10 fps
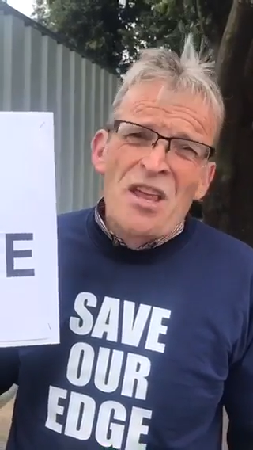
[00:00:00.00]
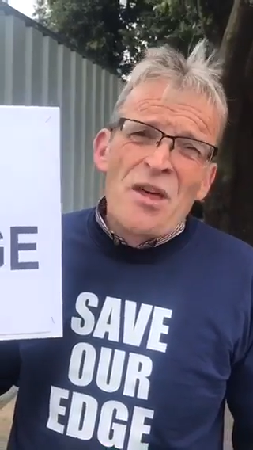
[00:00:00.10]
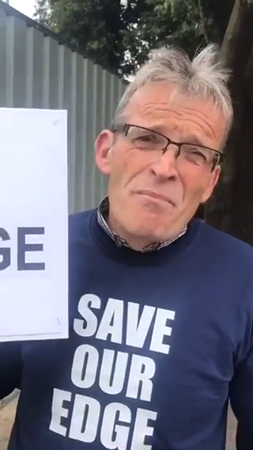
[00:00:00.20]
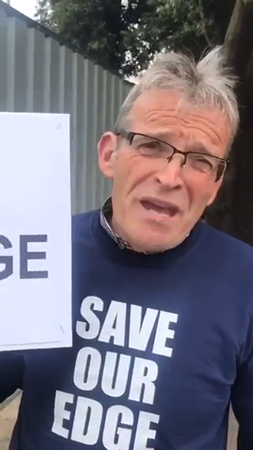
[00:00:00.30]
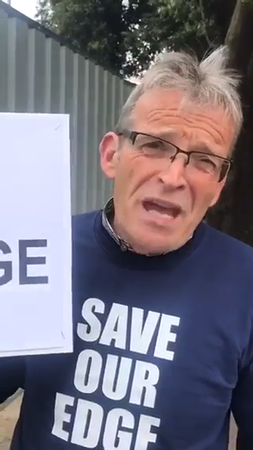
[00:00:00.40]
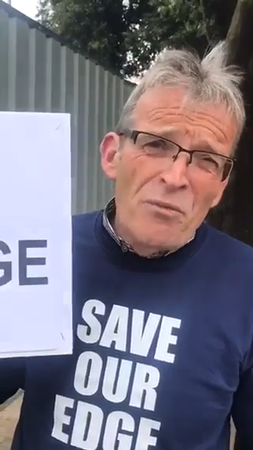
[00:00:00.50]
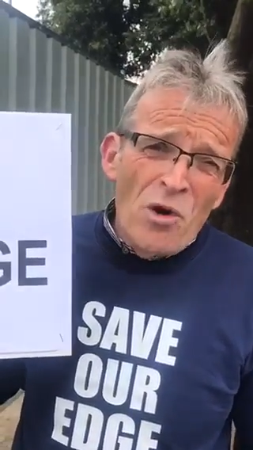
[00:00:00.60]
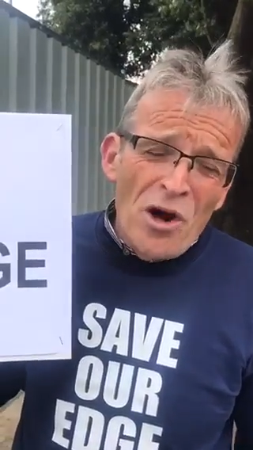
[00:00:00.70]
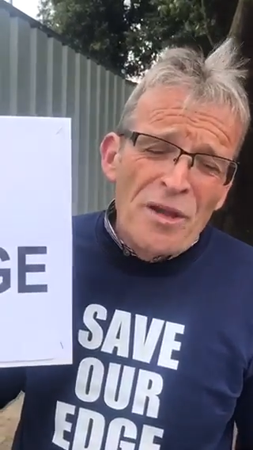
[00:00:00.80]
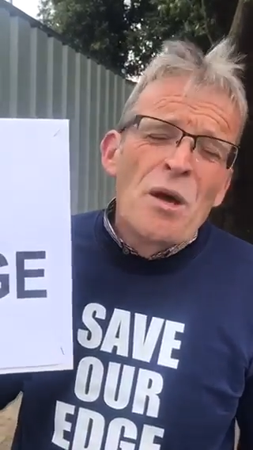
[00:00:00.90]
The main
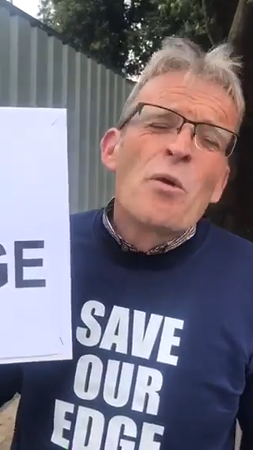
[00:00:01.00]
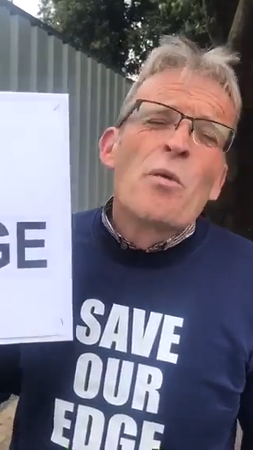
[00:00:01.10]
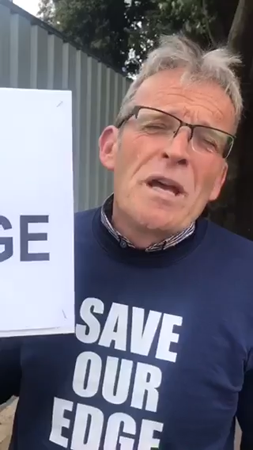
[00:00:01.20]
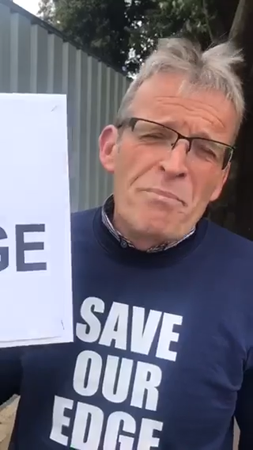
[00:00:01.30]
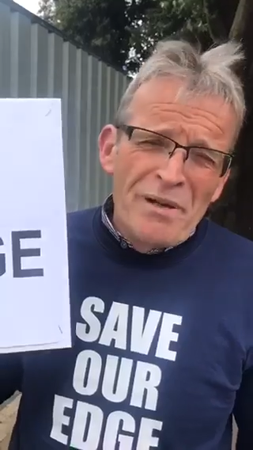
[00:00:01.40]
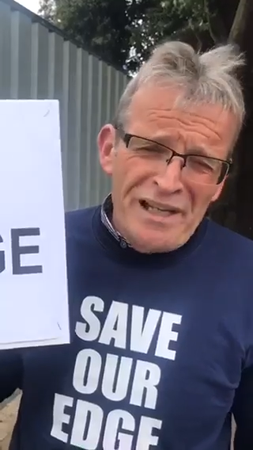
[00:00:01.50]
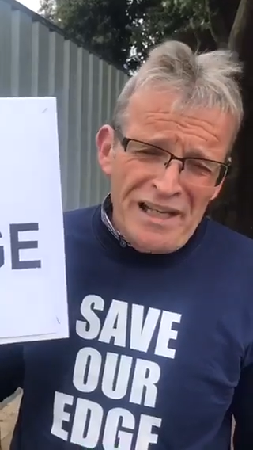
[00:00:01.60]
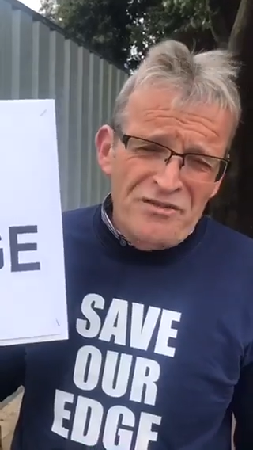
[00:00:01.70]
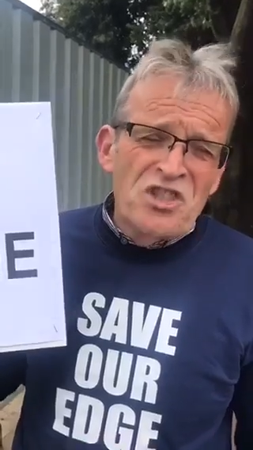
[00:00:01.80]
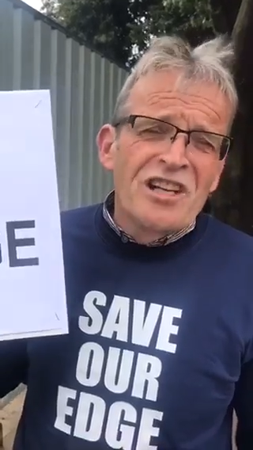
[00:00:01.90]
one, we
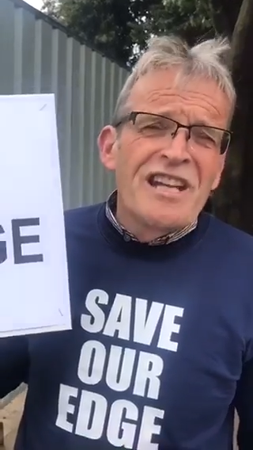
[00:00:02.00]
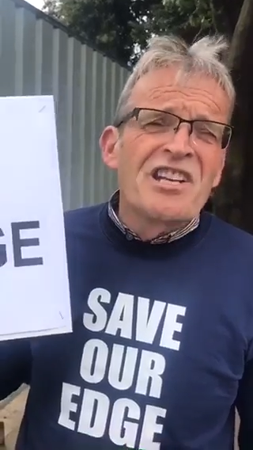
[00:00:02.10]
believe Chiltern